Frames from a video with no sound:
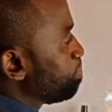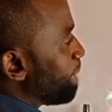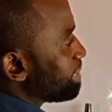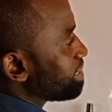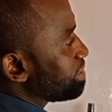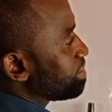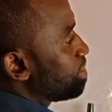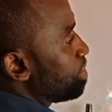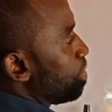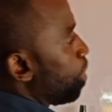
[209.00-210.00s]
the bending
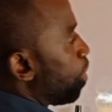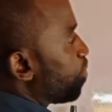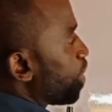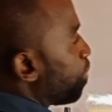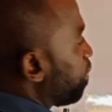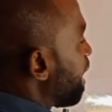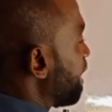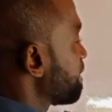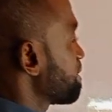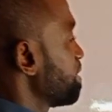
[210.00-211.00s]
of ray of
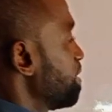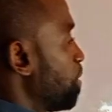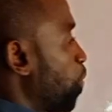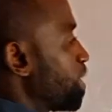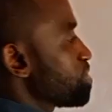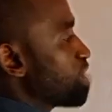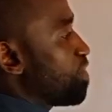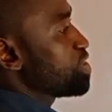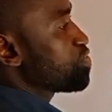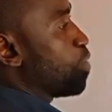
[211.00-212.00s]
light when it
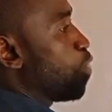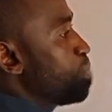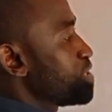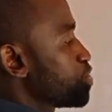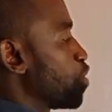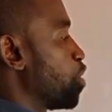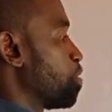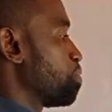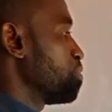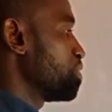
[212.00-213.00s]
travels from one
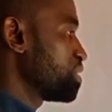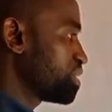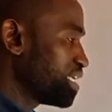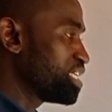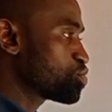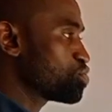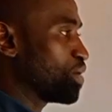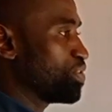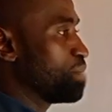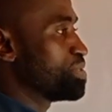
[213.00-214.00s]
medium into
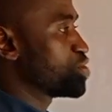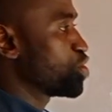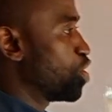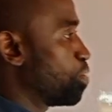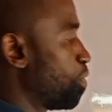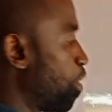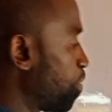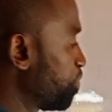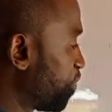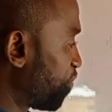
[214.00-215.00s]
another medium
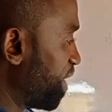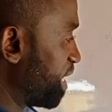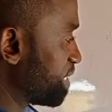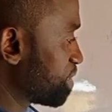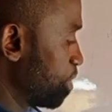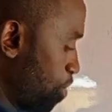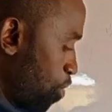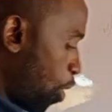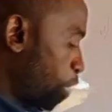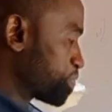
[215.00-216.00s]
of different
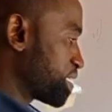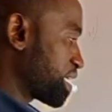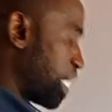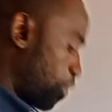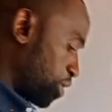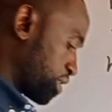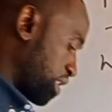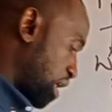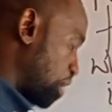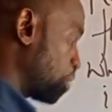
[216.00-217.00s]
optical what
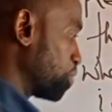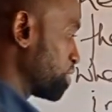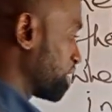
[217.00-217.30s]
now?